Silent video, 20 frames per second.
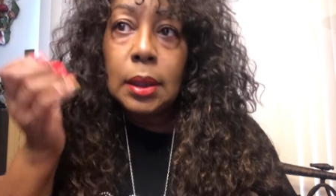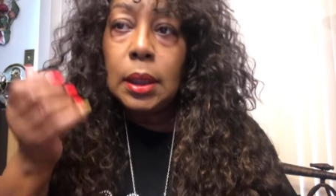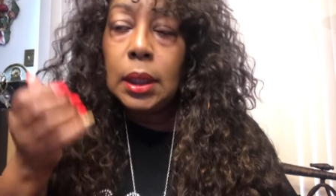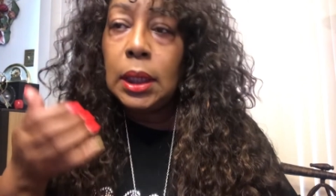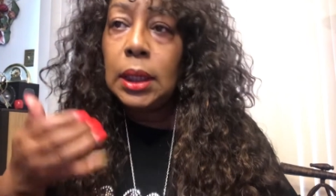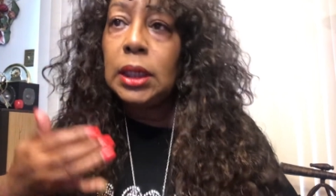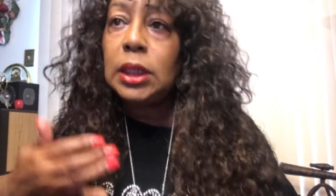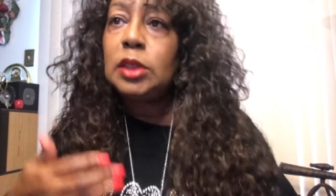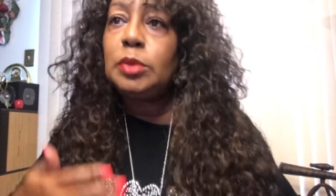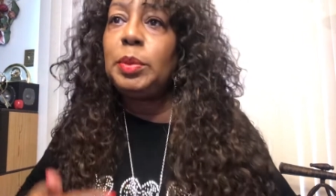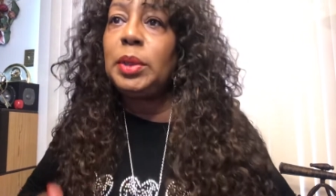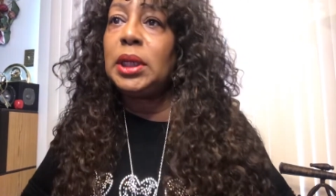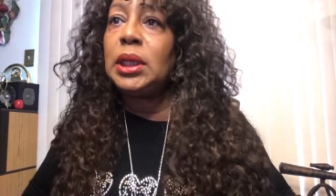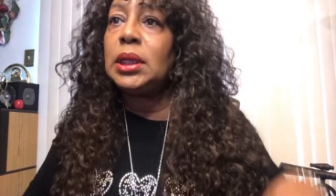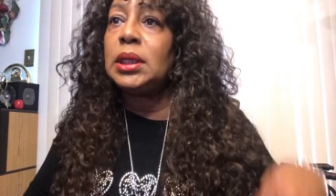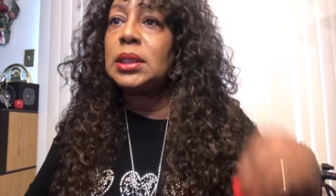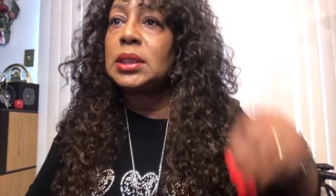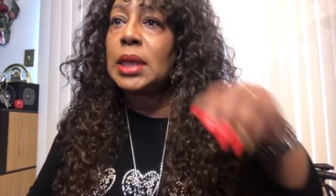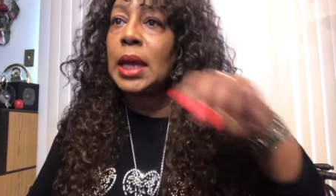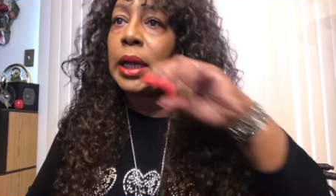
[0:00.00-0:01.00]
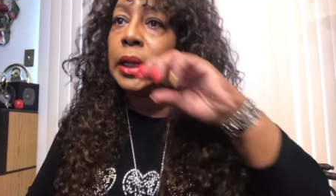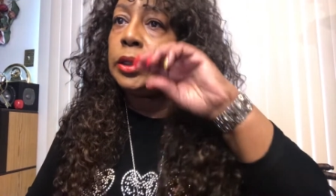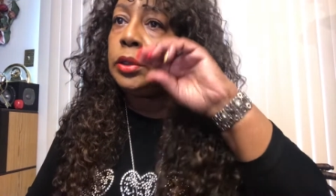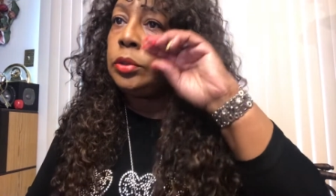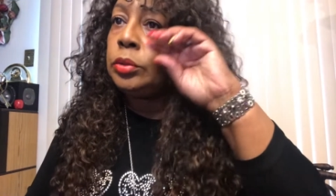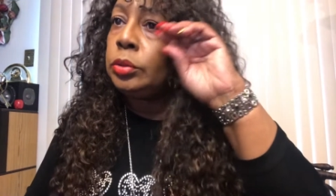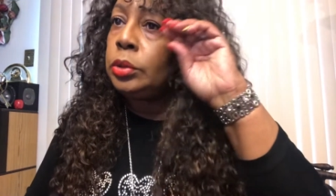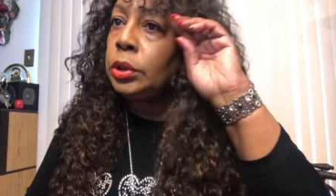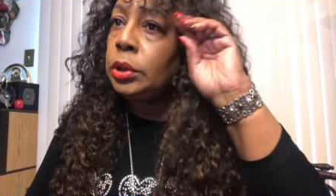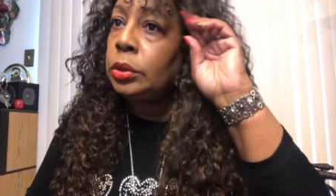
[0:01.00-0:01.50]
And it's because I do
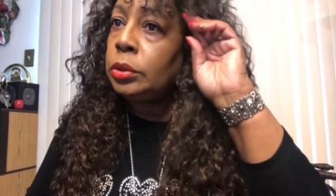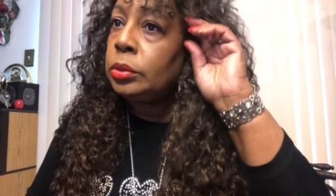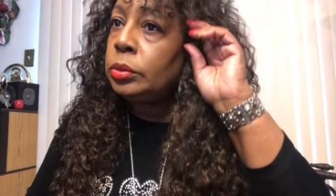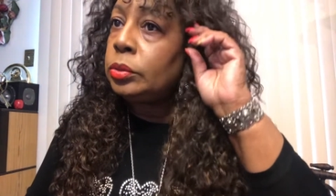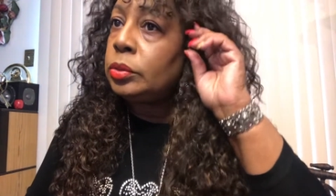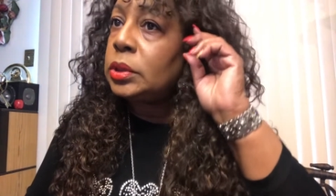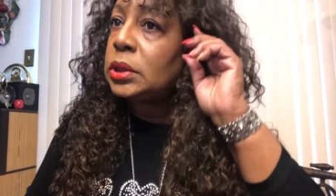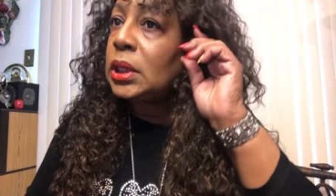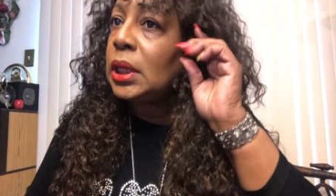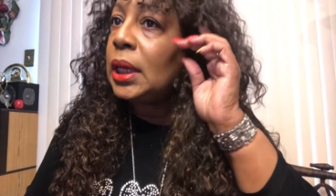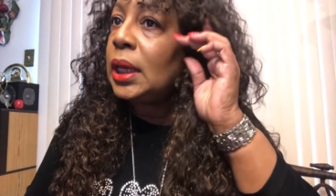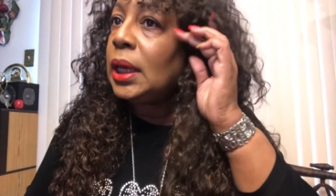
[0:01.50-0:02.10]
use